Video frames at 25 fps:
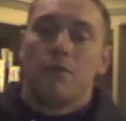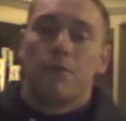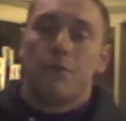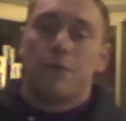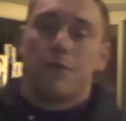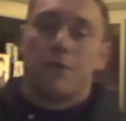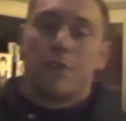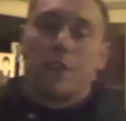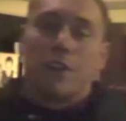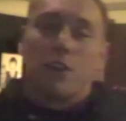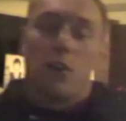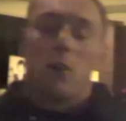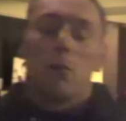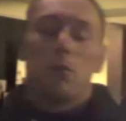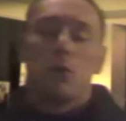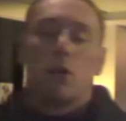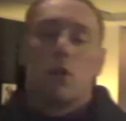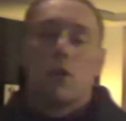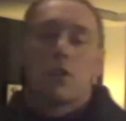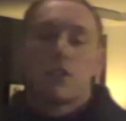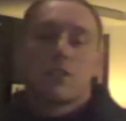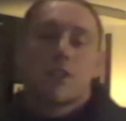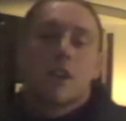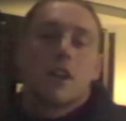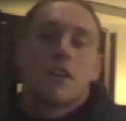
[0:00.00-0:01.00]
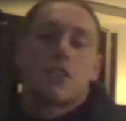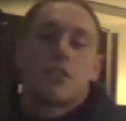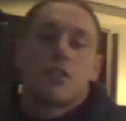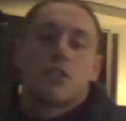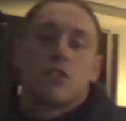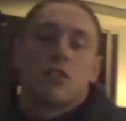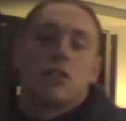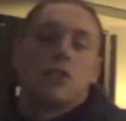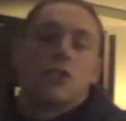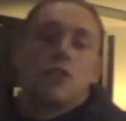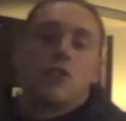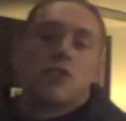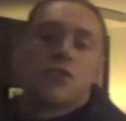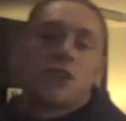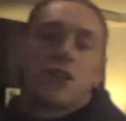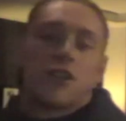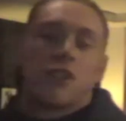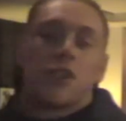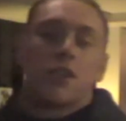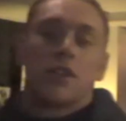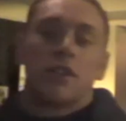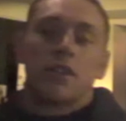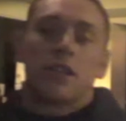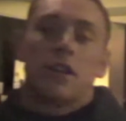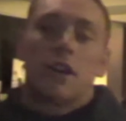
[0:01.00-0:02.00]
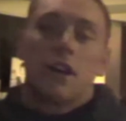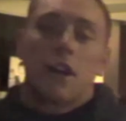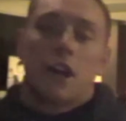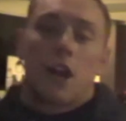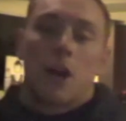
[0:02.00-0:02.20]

video blog section on nutrition